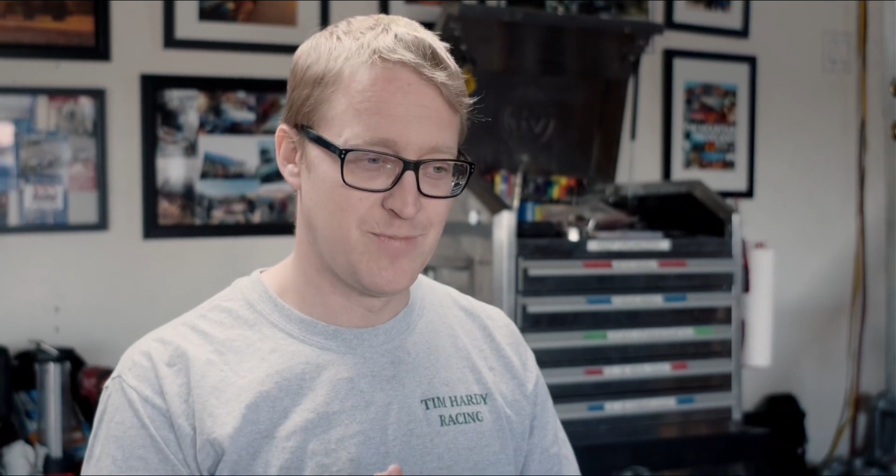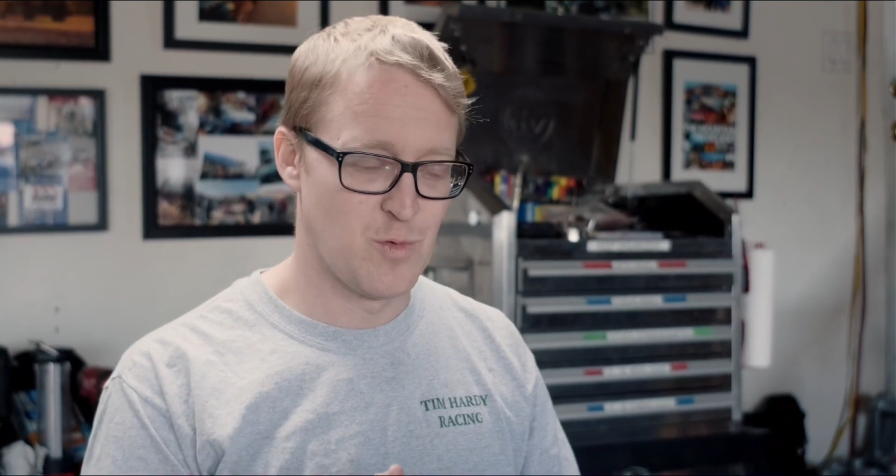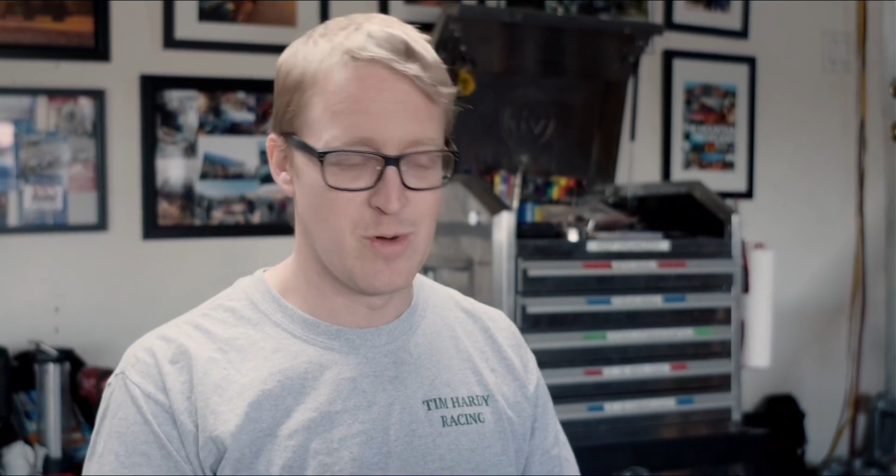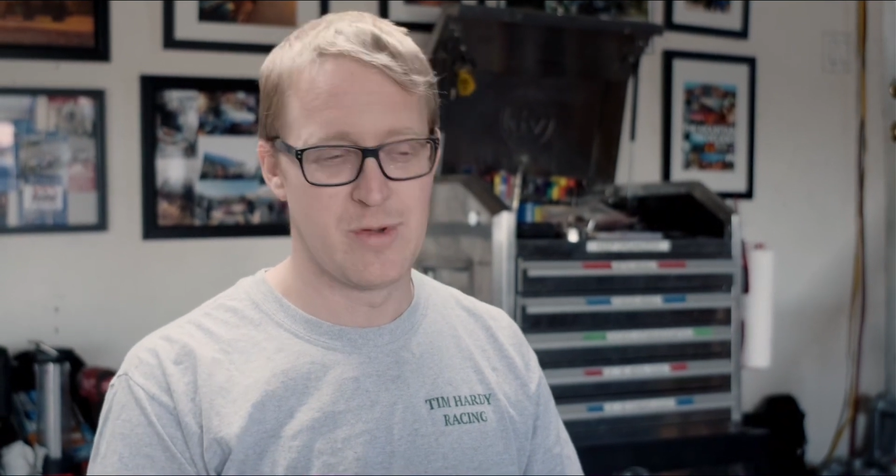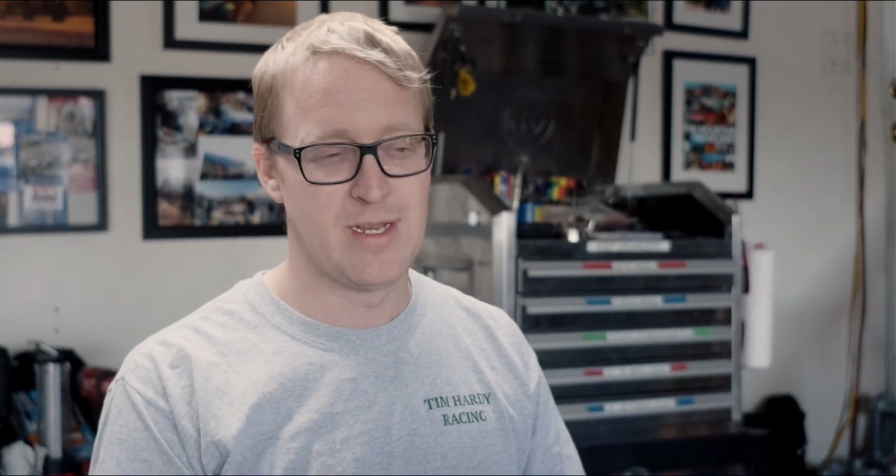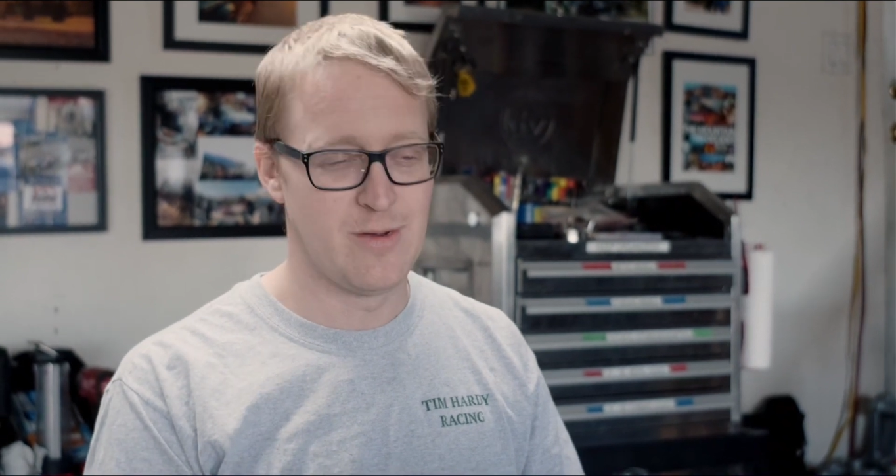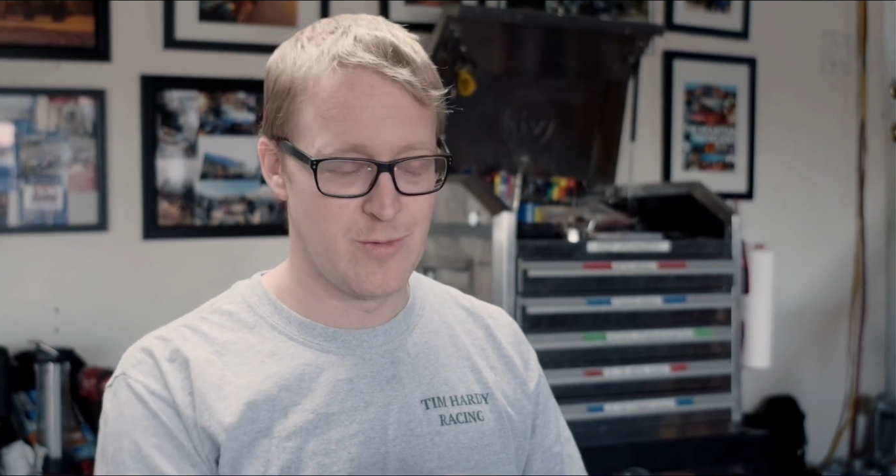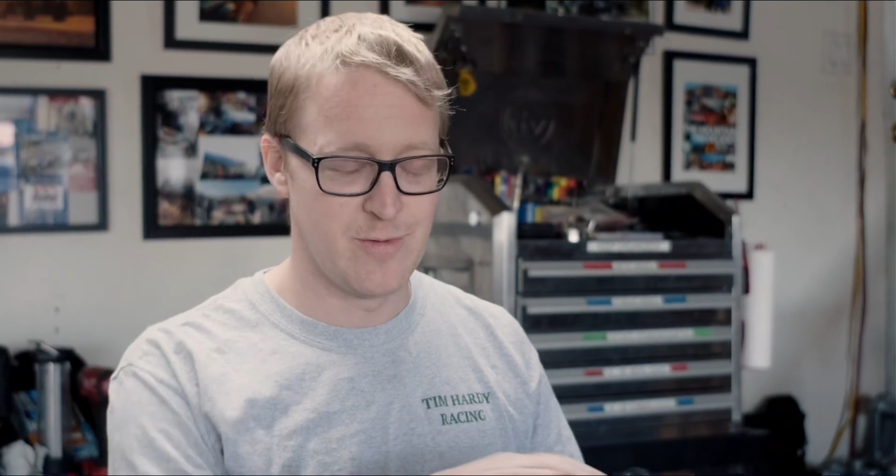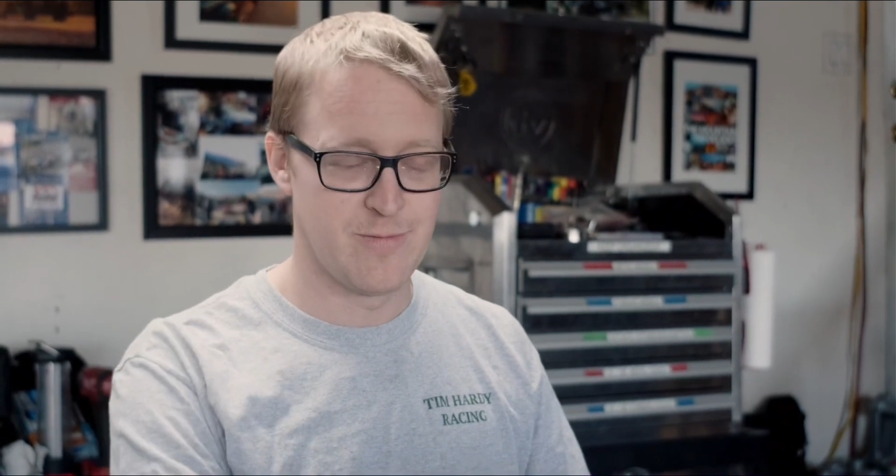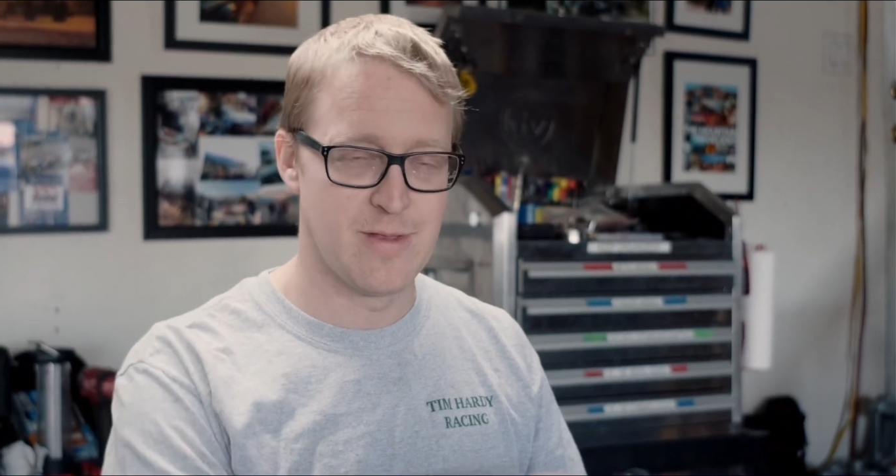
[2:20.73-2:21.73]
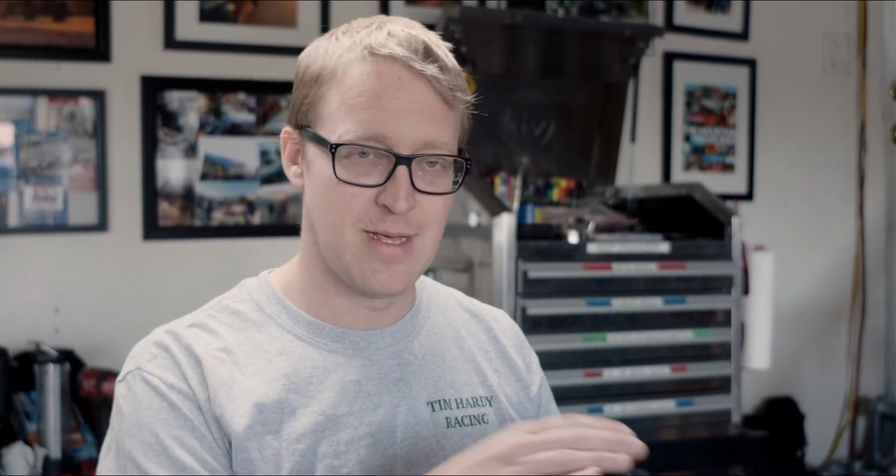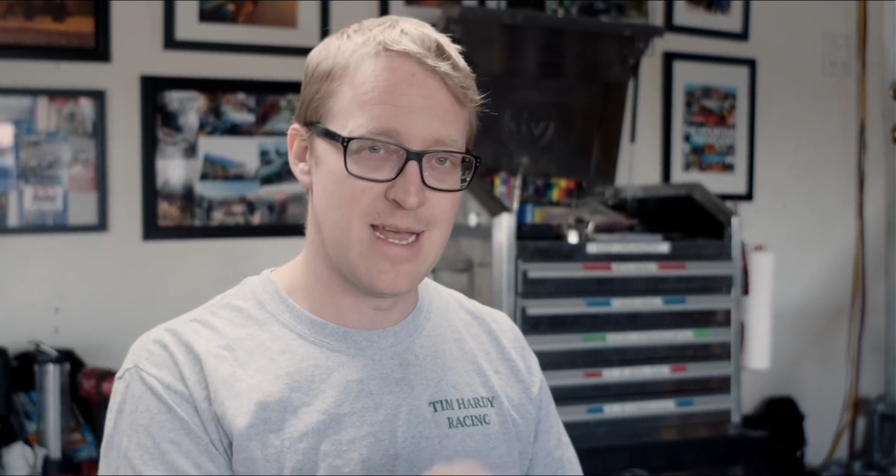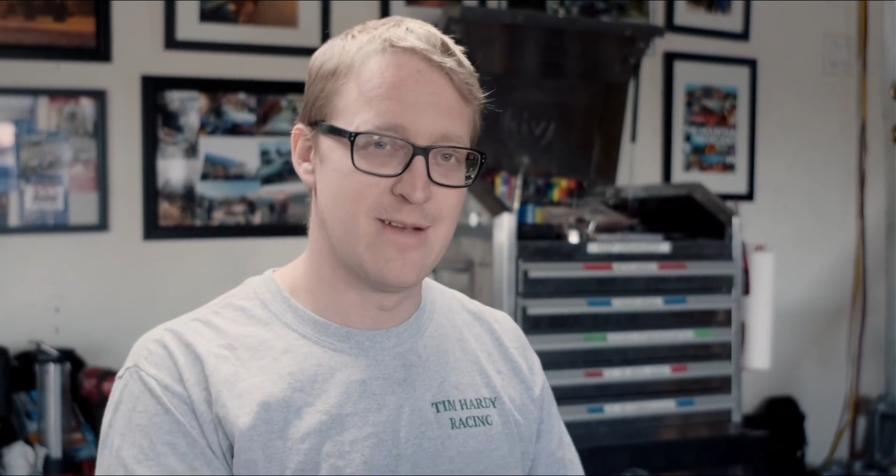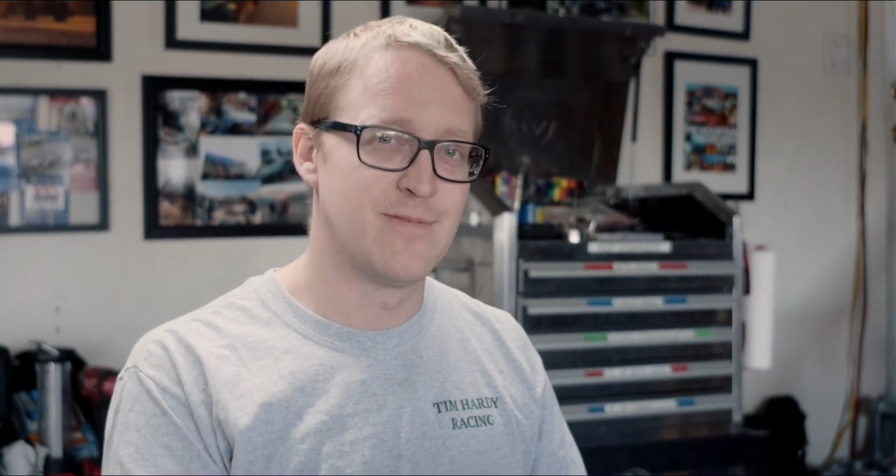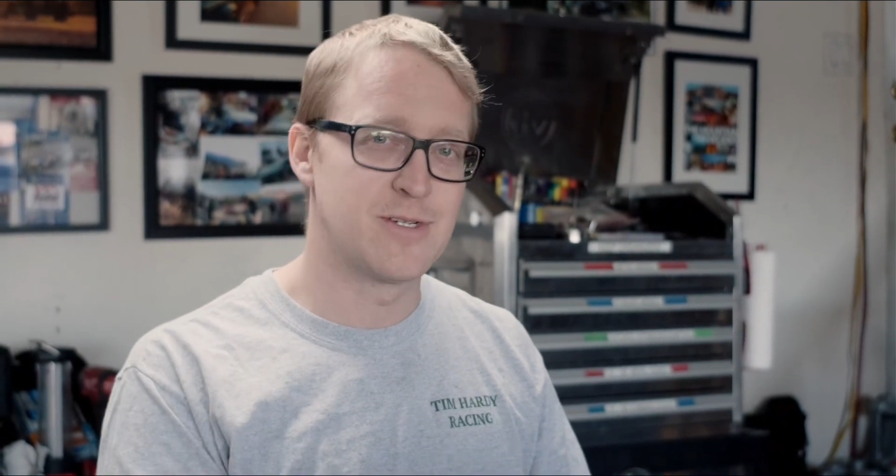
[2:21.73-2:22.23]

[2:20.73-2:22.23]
where we needed room for the end of the